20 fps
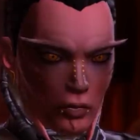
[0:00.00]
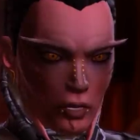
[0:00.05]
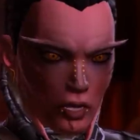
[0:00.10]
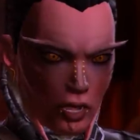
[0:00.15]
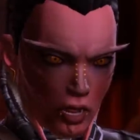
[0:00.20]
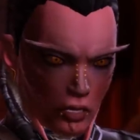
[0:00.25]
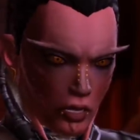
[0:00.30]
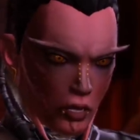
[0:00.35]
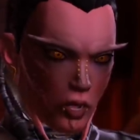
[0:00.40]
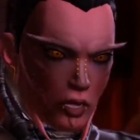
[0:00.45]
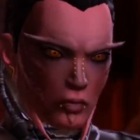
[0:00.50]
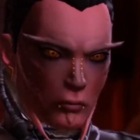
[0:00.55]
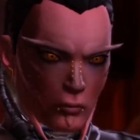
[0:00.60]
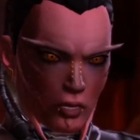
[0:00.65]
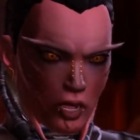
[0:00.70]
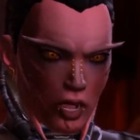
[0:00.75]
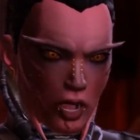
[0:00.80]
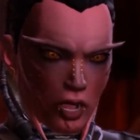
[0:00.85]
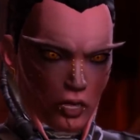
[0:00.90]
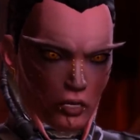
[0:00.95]
You said he was
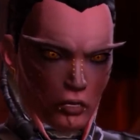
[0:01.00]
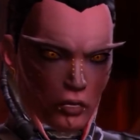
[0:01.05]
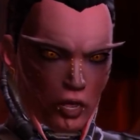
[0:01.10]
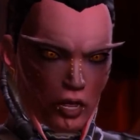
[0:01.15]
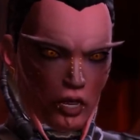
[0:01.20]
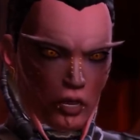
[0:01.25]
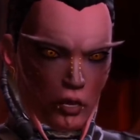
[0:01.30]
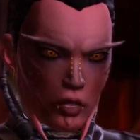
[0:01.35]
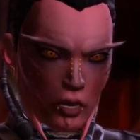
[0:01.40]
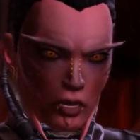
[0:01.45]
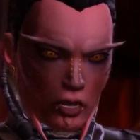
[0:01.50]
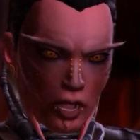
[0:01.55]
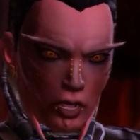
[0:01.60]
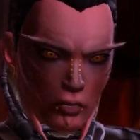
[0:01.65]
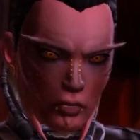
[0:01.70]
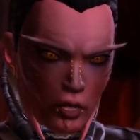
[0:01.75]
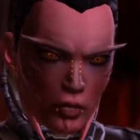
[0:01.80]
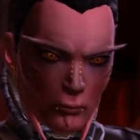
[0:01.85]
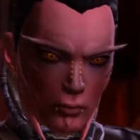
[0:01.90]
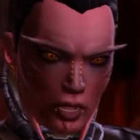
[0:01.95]
obsessed with
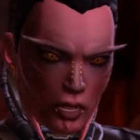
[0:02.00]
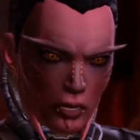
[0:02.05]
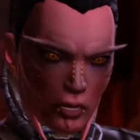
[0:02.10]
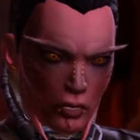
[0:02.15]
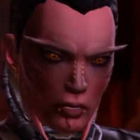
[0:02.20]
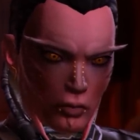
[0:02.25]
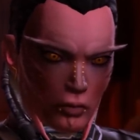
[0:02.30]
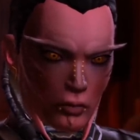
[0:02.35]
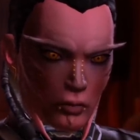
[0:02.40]
Twi'lek women.